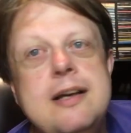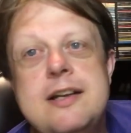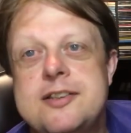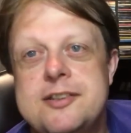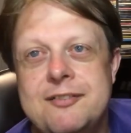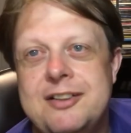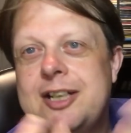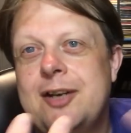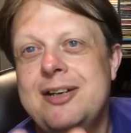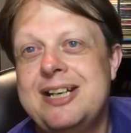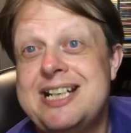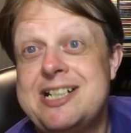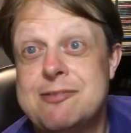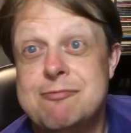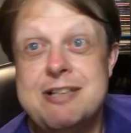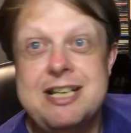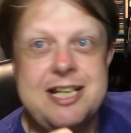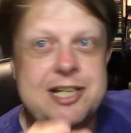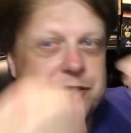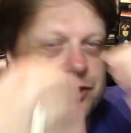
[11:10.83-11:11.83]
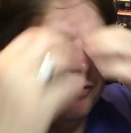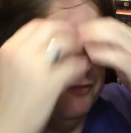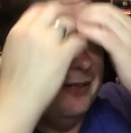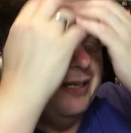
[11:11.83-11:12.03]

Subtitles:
So they don't need to reissue